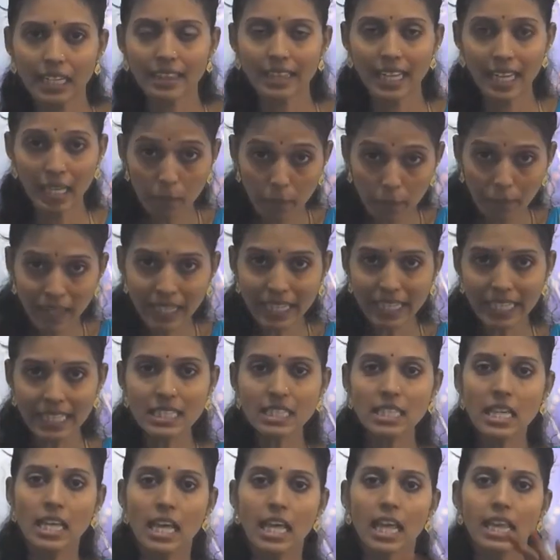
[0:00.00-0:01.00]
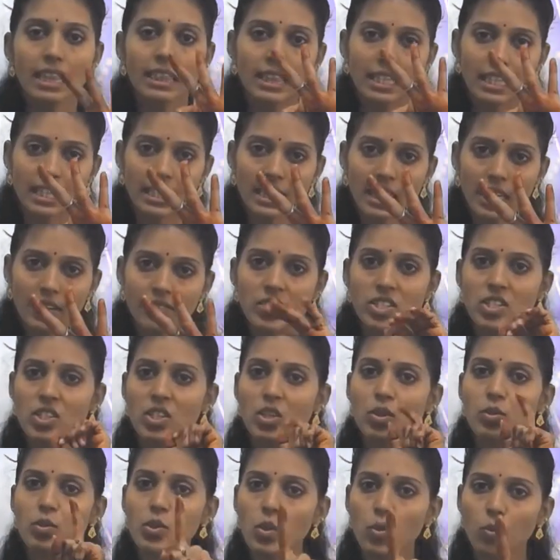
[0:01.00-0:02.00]
That means 3 hours
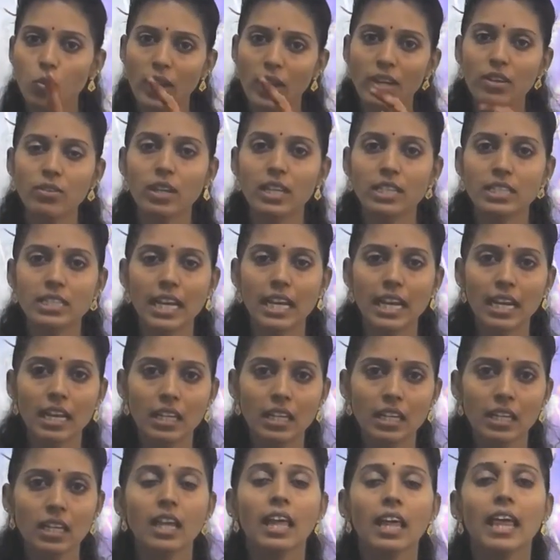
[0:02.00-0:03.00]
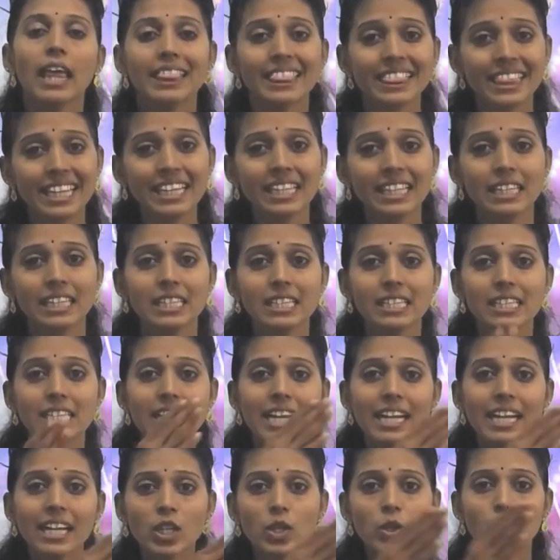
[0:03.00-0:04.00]
gives you 1 right angle. Then
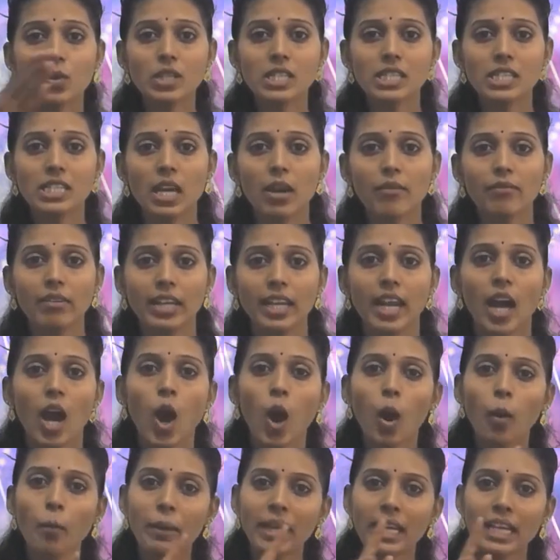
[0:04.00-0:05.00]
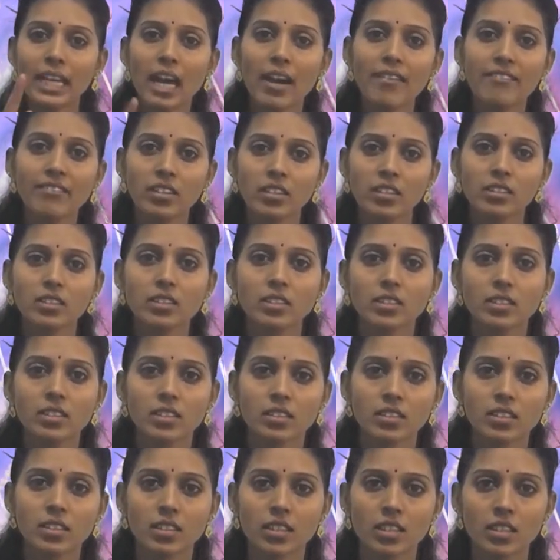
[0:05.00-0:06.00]
10 to 7, how many hours?
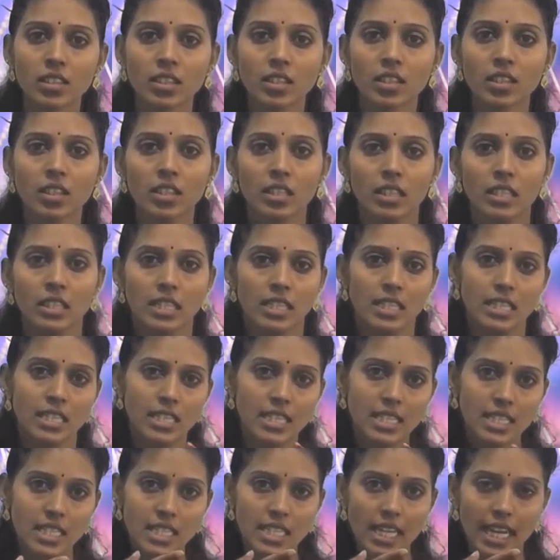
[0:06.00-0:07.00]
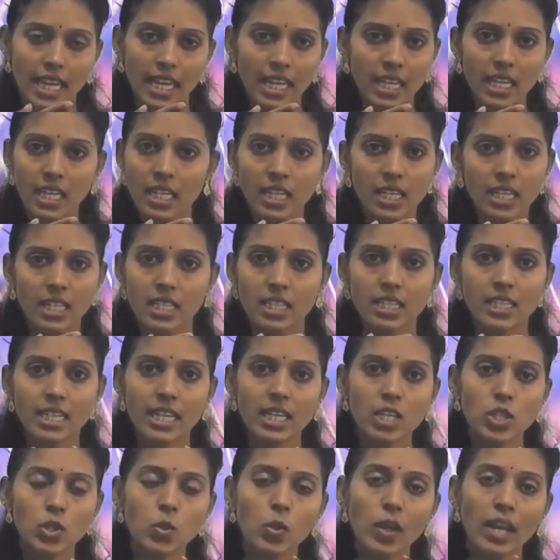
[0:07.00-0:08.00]
10
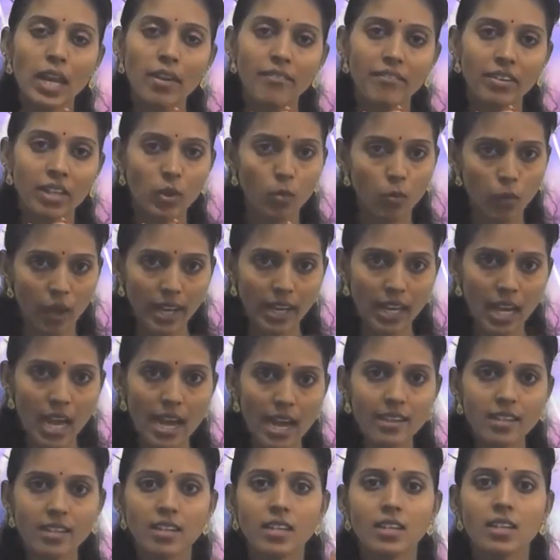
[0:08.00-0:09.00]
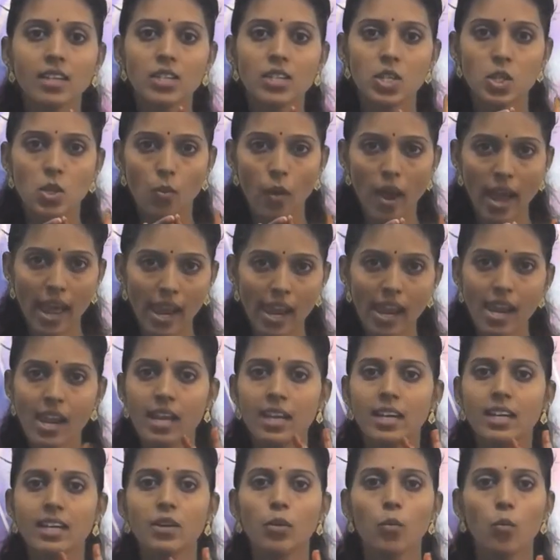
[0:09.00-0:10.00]
to 11, 1 hour, 12,
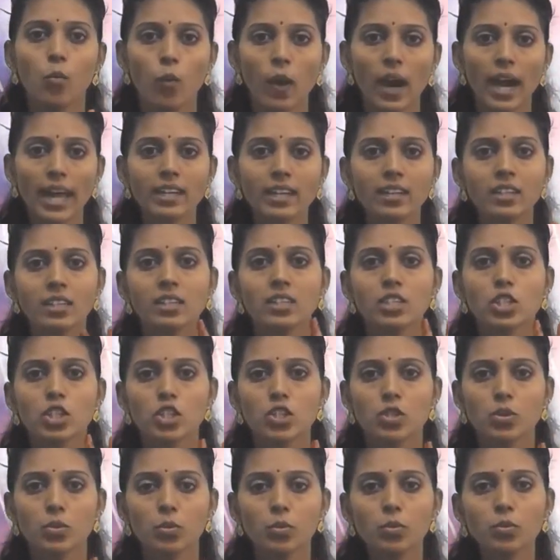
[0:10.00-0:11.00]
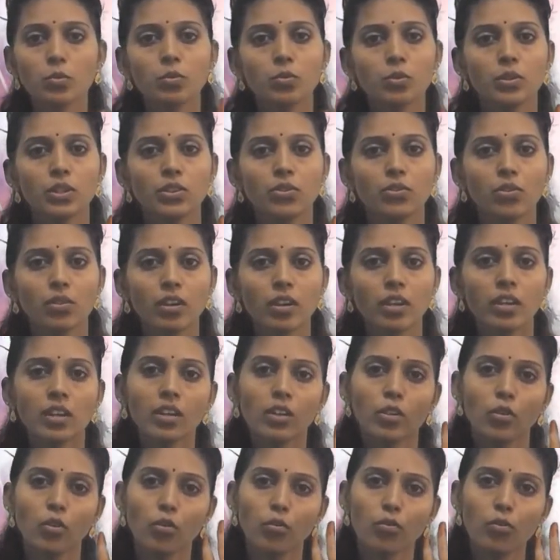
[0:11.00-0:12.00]
1, 2,
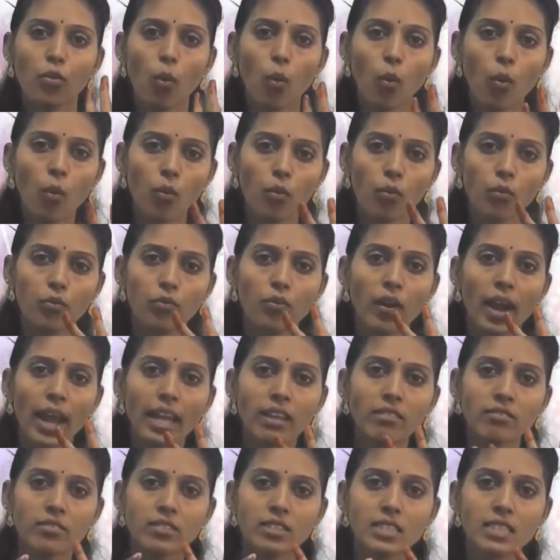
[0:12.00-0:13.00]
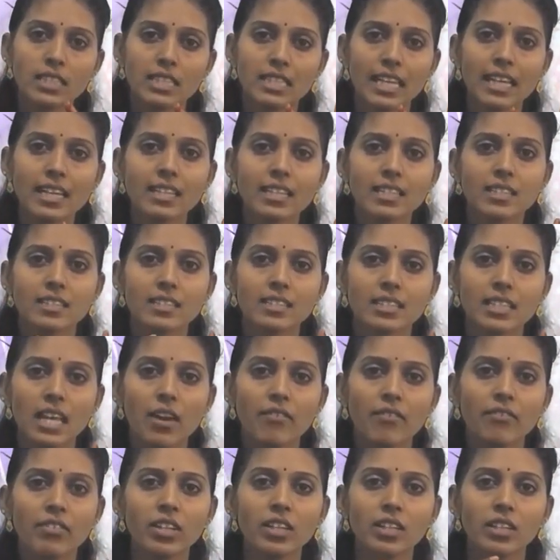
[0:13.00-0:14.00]
3, 4, 5, 6,
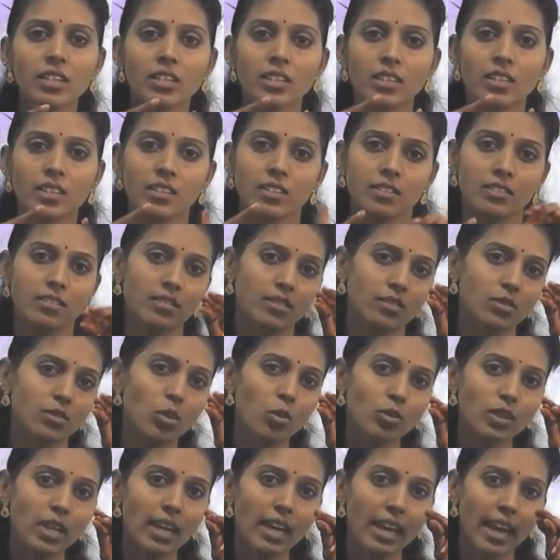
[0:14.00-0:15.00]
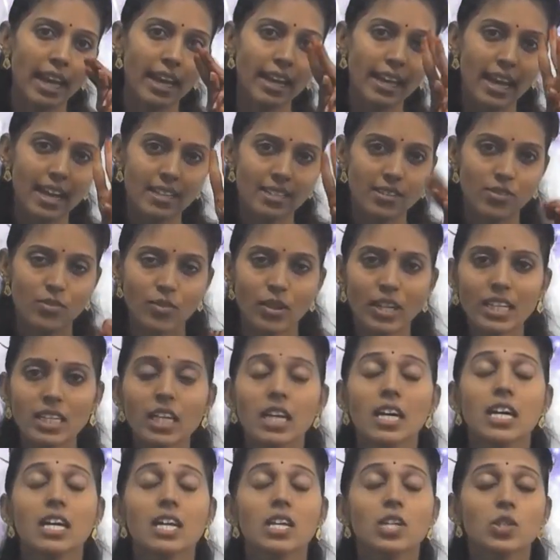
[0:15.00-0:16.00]
7, total 9 hours,
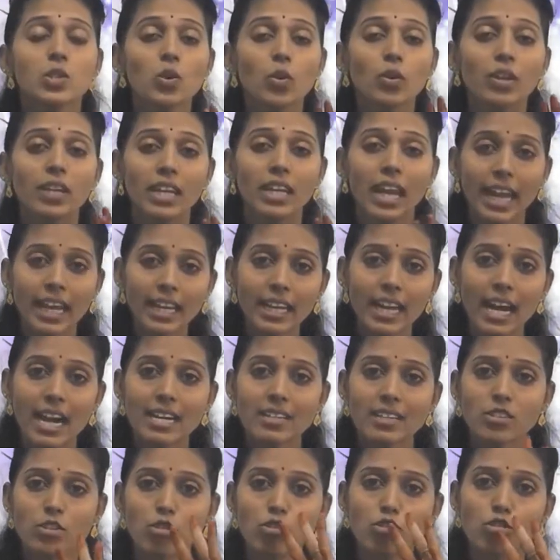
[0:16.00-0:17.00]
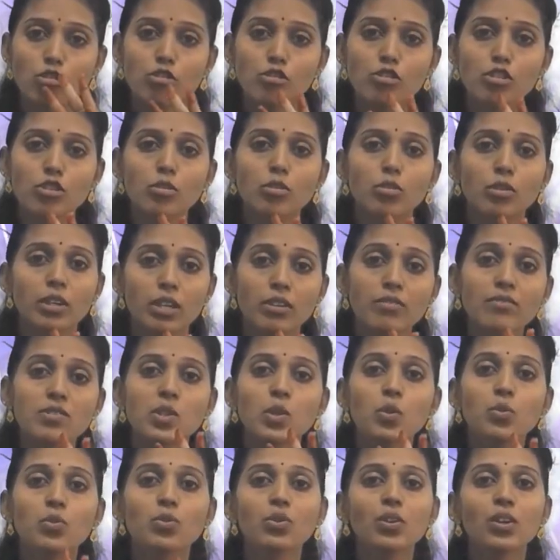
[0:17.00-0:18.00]
right? So 9 hours
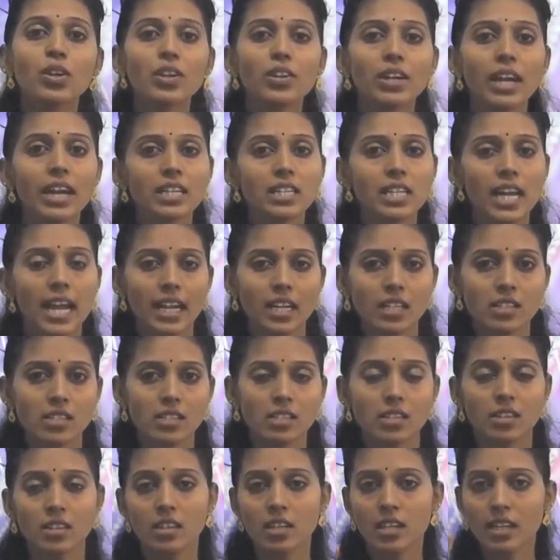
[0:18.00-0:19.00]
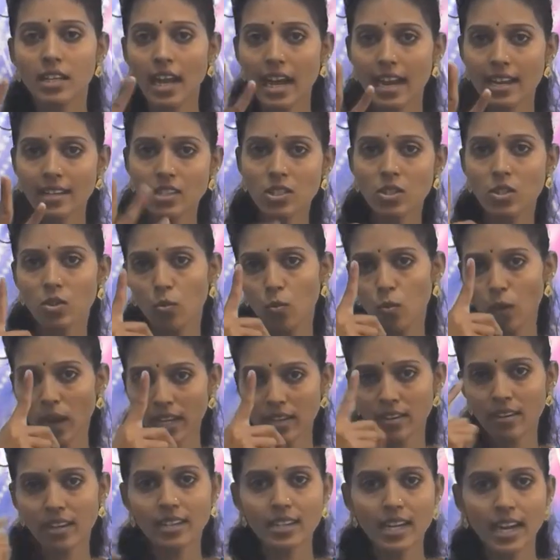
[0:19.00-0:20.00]
gives you 3 right angles. 3 hours,
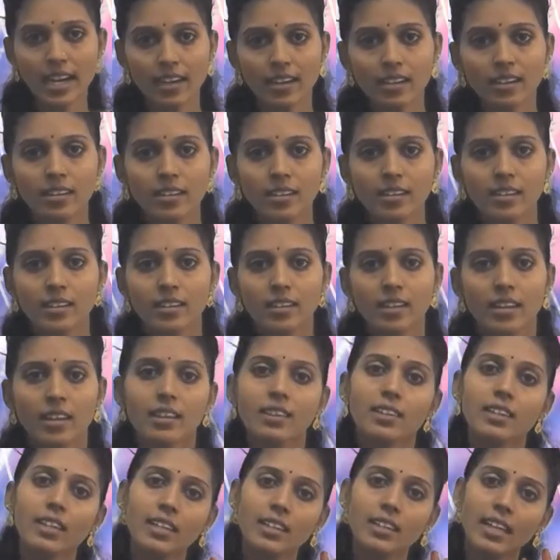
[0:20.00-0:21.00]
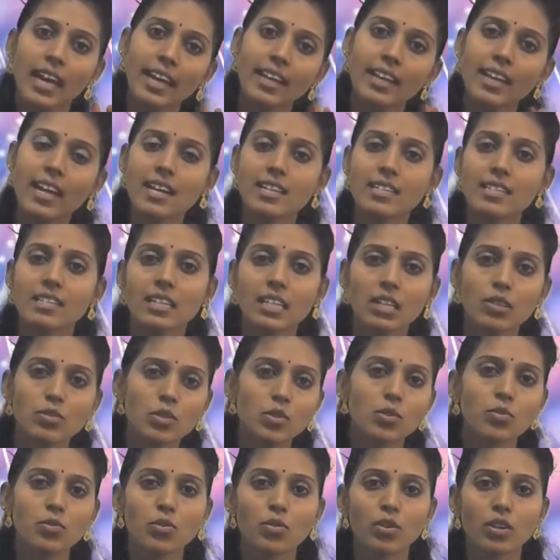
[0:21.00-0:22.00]
1 right angle. Then 9 hours
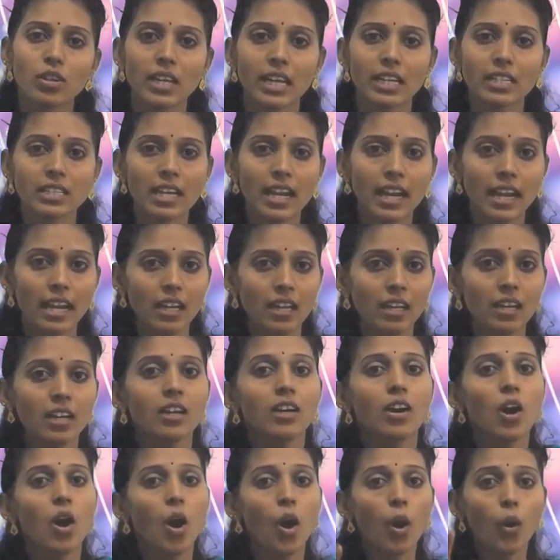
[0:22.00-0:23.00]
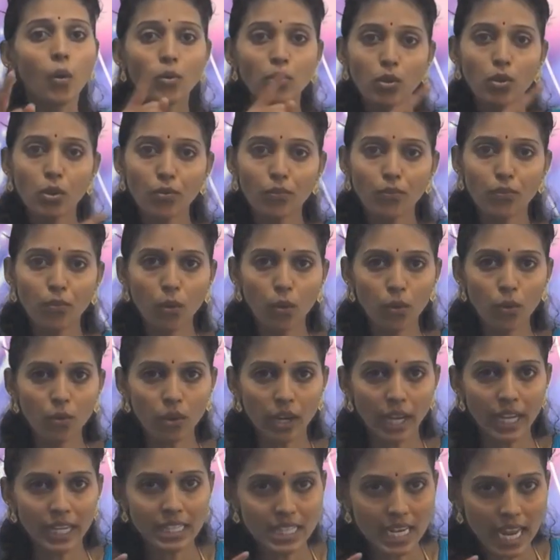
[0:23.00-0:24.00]
gives you 3 right angles. Out of 4
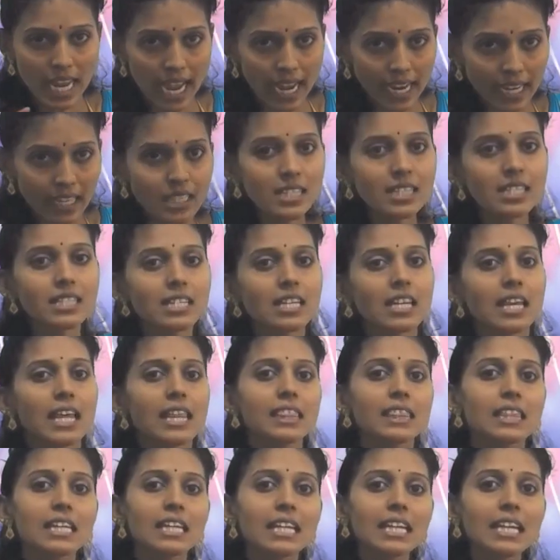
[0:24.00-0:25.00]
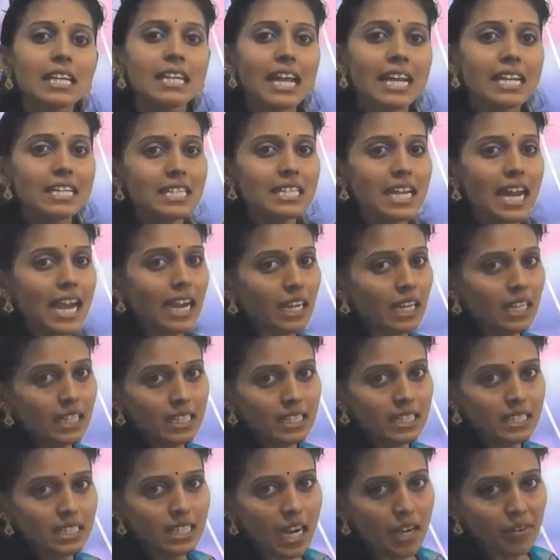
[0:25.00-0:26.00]
right angles, 3 right angle
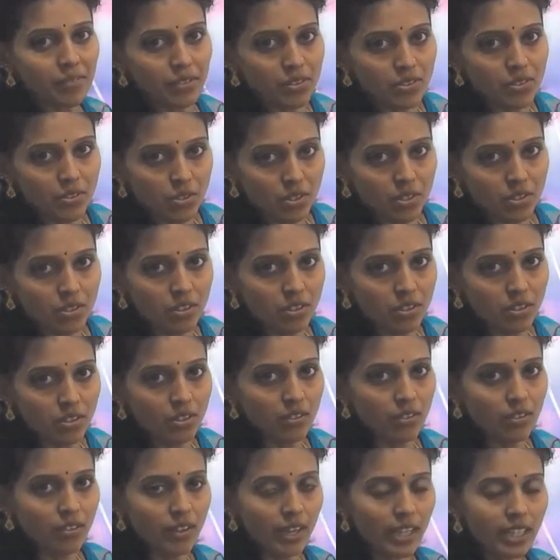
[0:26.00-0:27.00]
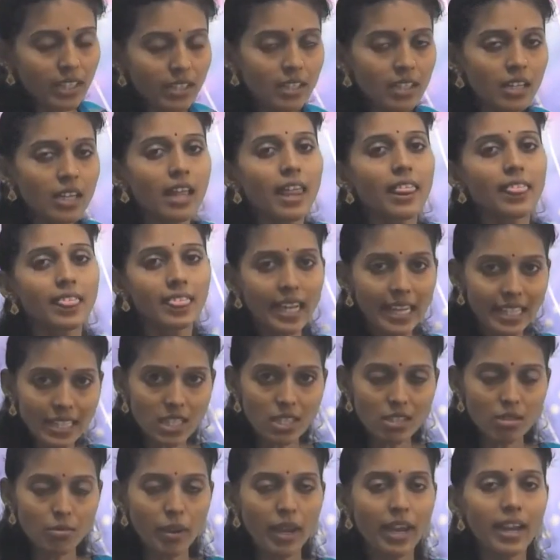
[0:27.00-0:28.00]
it covers, right?
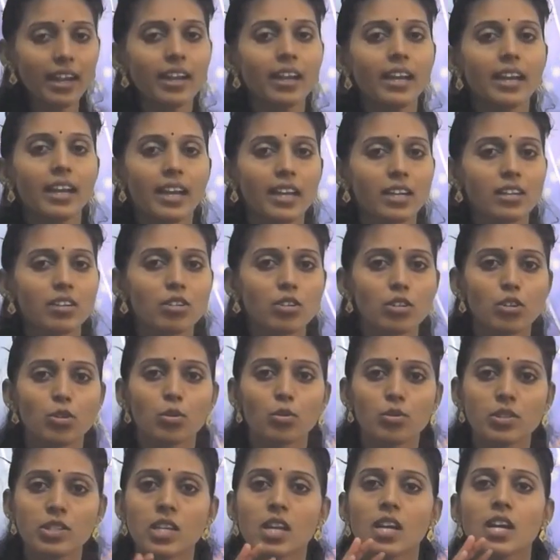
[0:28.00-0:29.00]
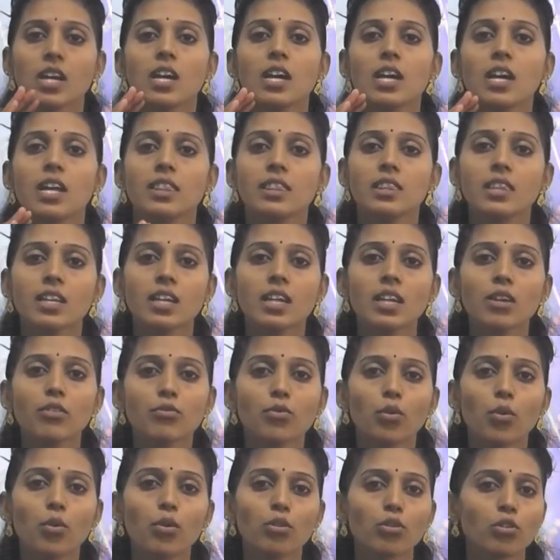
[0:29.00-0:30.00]
That's why it shows
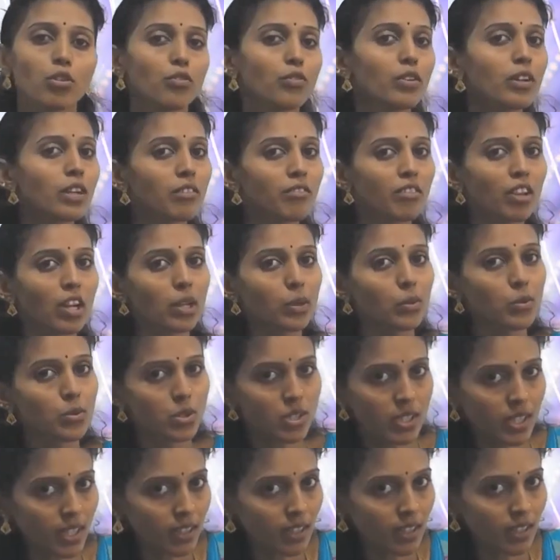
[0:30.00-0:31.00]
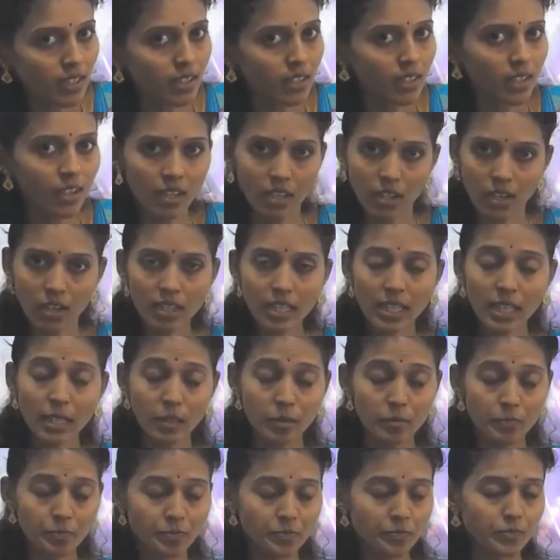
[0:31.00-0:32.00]
3/4 of a revolution. Got
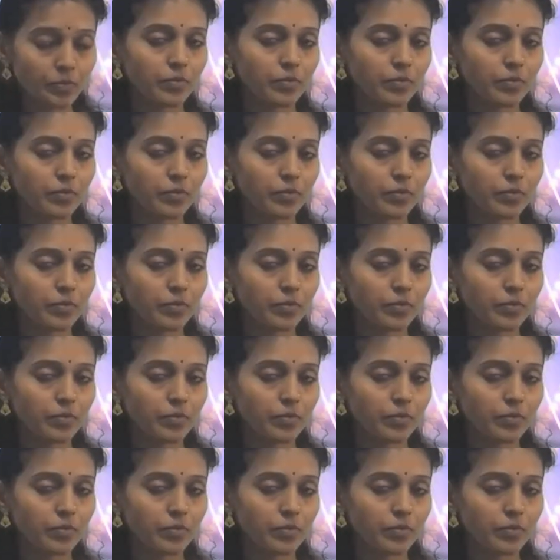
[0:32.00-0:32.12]
it?